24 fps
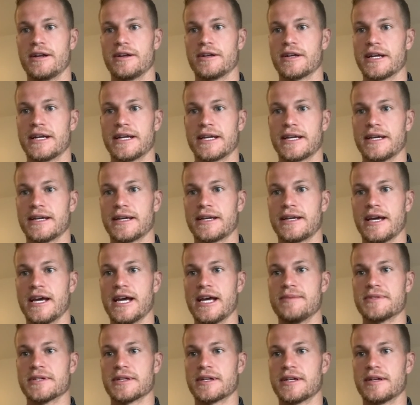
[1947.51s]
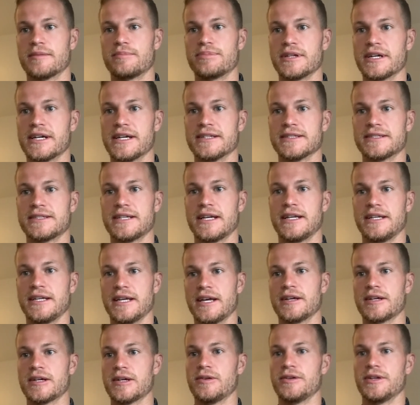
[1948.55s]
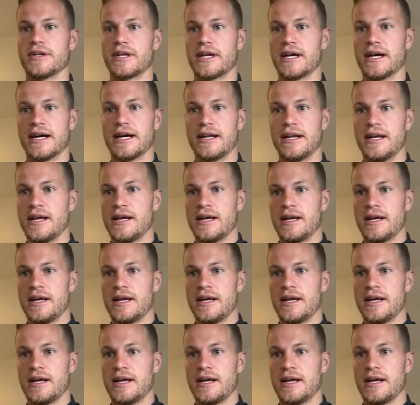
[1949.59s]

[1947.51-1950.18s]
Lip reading: You're going to get games, you're going to play in San Diego, and you got,